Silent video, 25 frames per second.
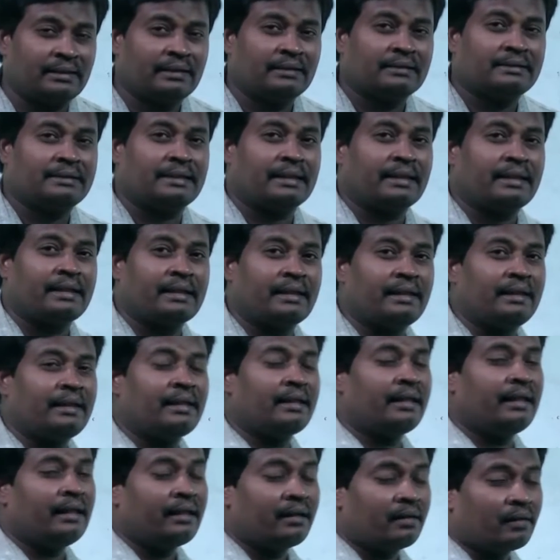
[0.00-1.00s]

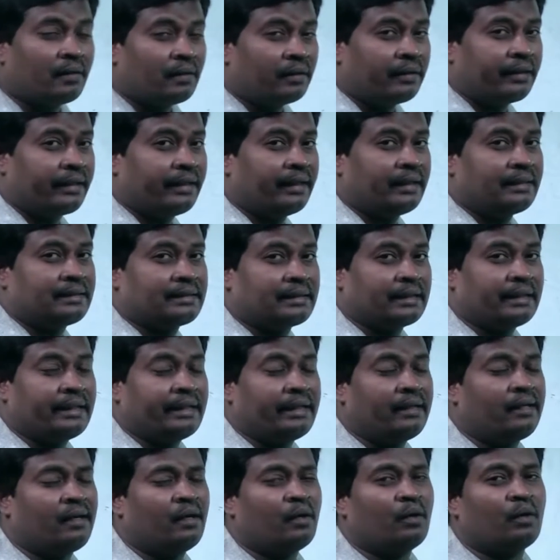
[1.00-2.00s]
secondary cortex
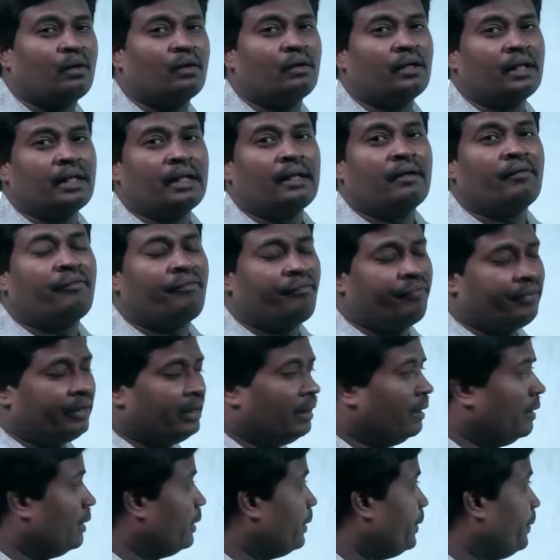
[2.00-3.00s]
and
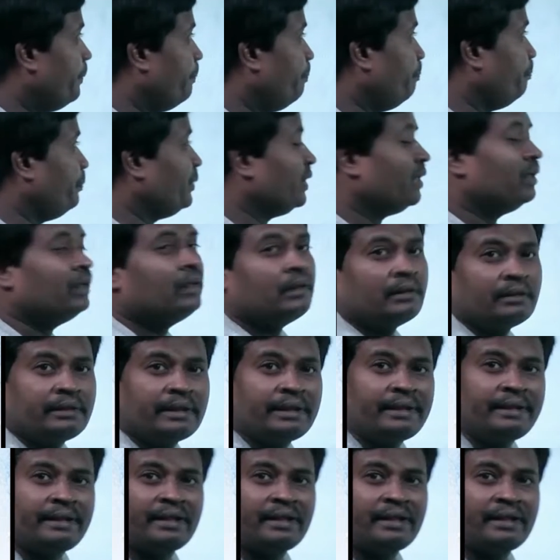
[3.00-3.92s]
phloem. Then